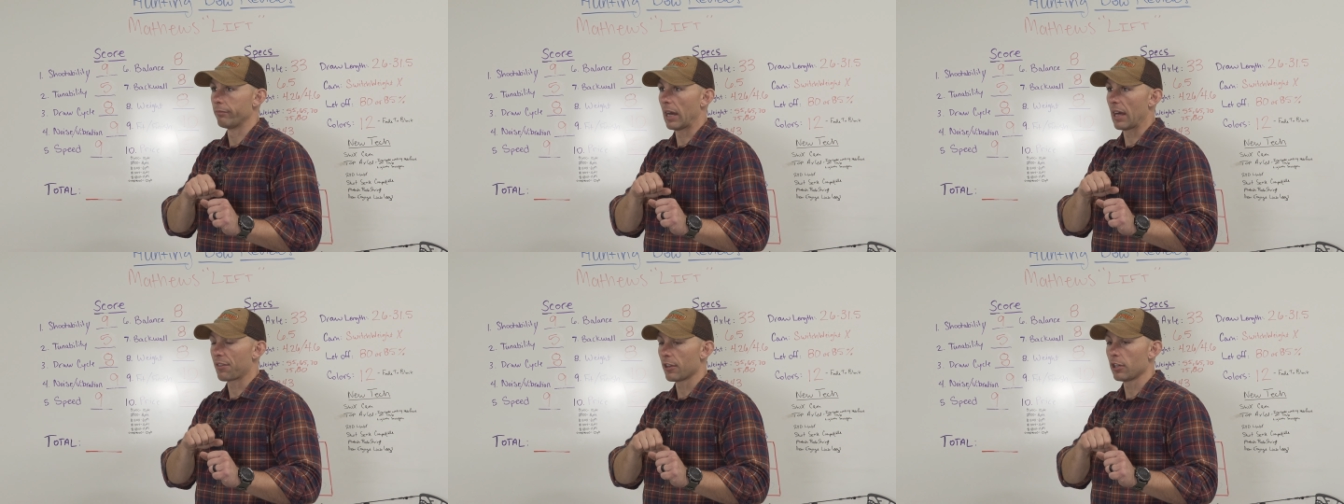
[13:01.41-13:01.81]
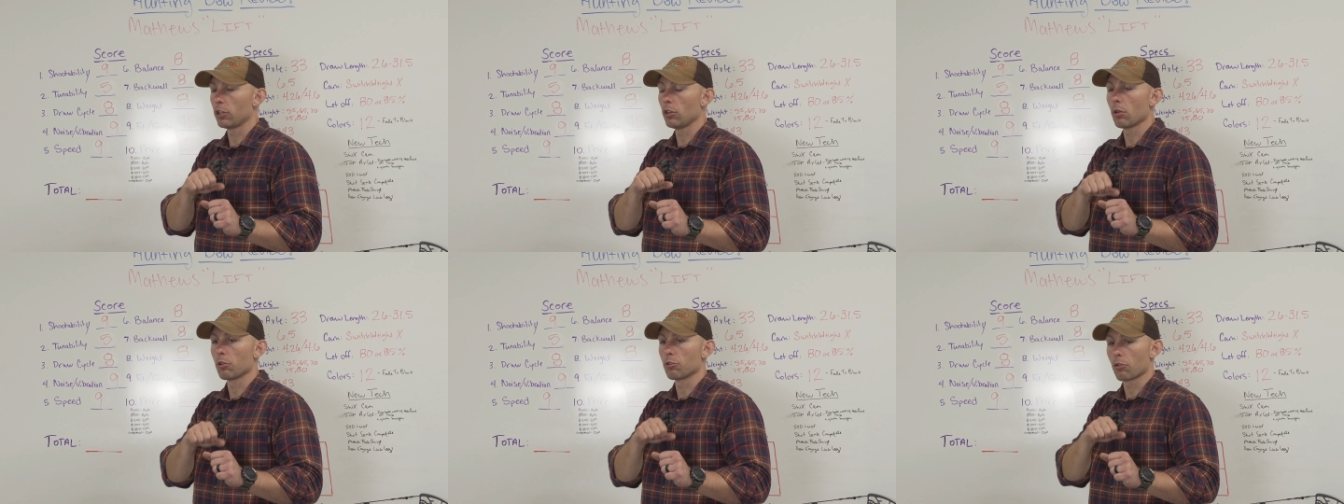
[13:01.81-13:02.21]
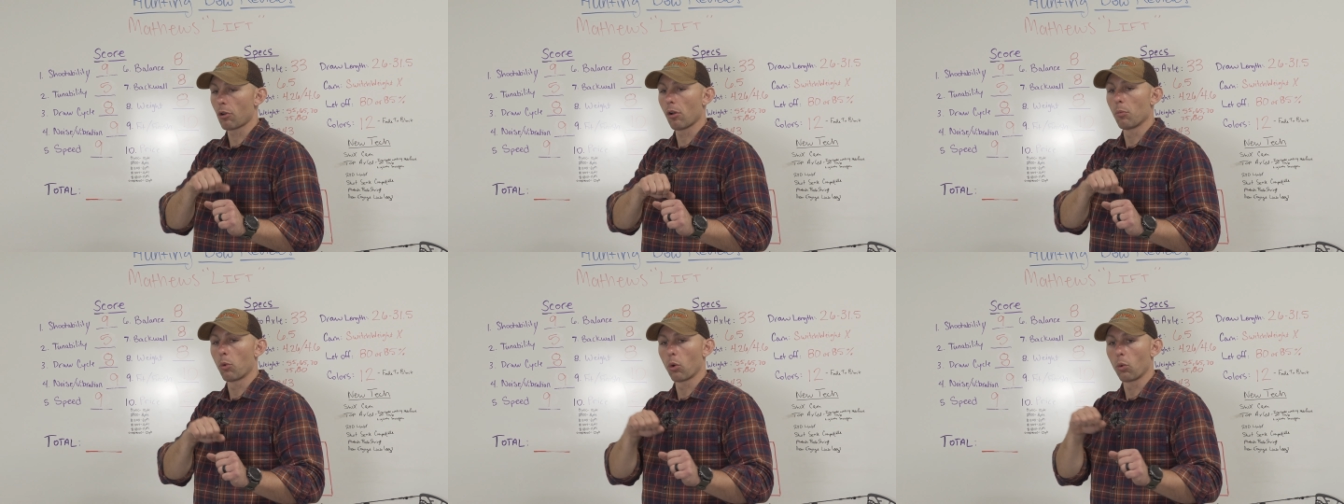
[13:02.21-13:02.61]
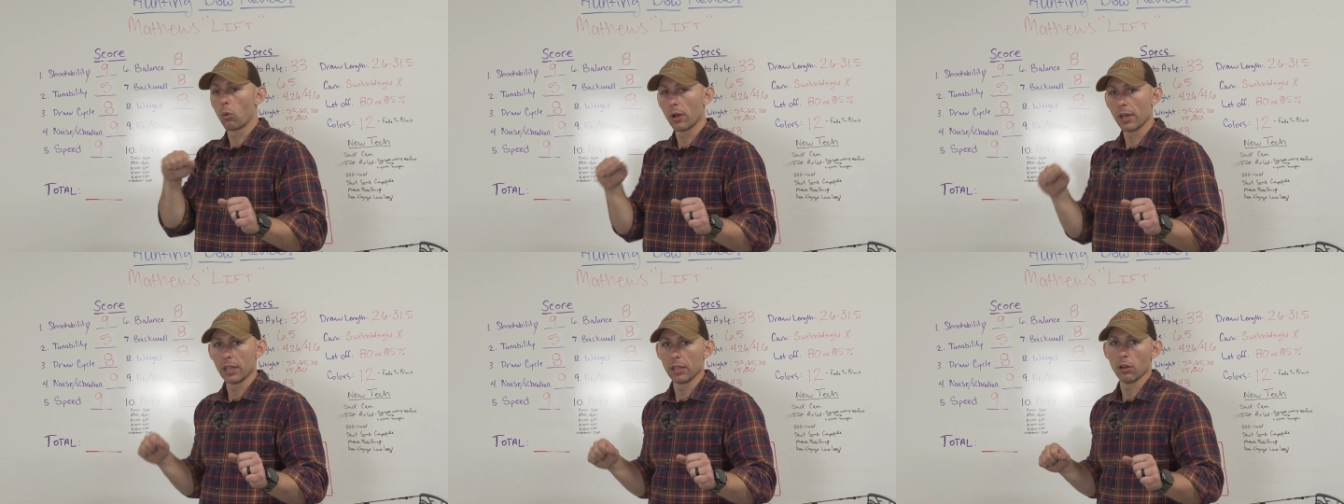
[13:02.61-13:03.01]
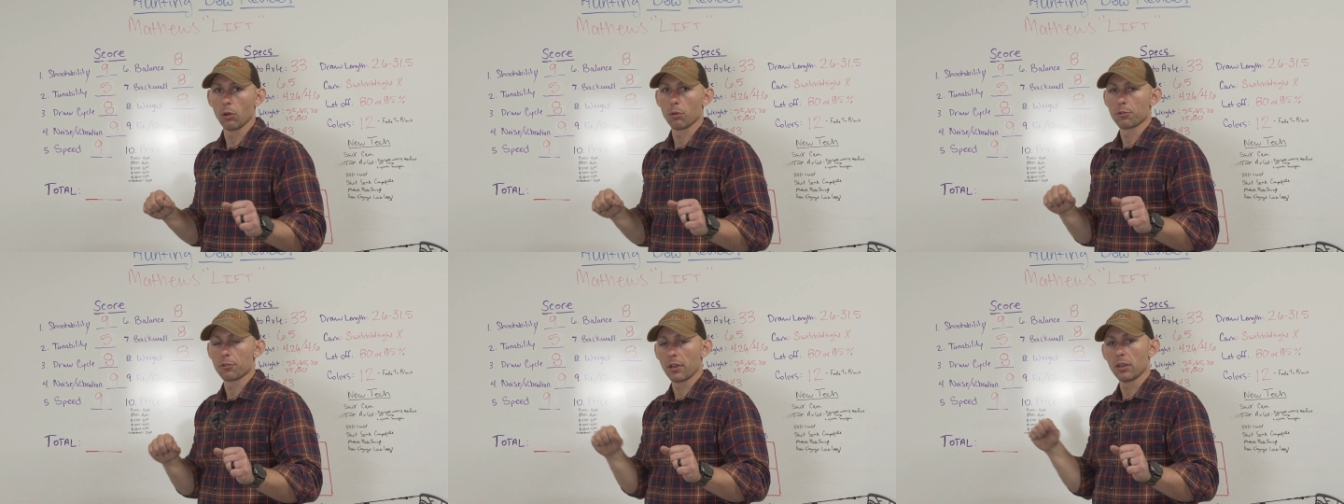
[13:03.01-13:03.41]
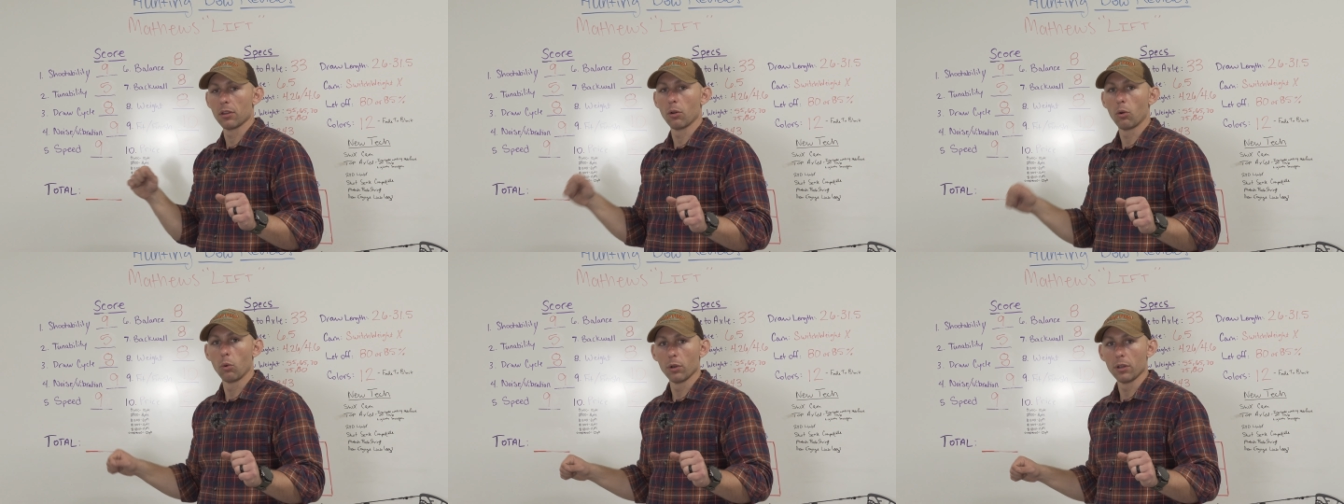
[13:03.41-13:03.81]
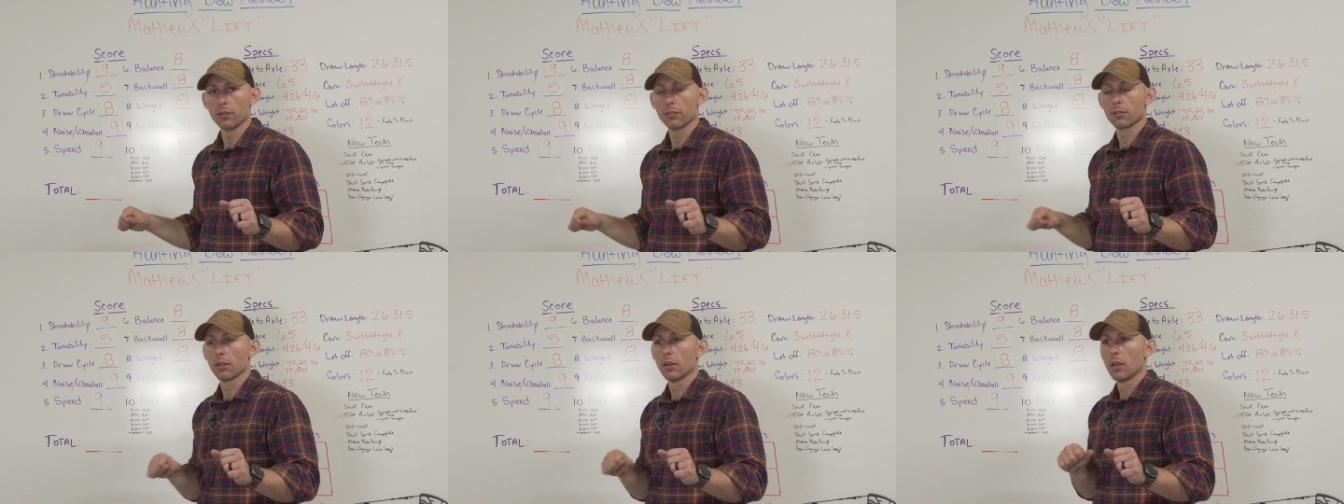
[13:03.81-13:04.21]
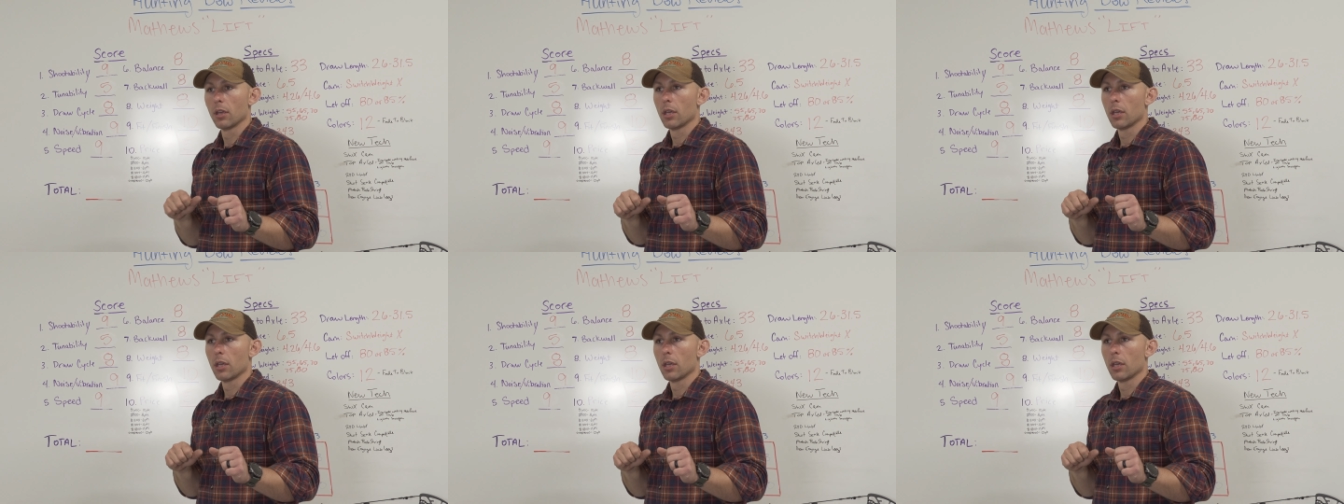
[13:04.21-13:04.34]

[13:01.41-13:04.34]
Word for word: I think you can draw more weight on, say, the Hoyts,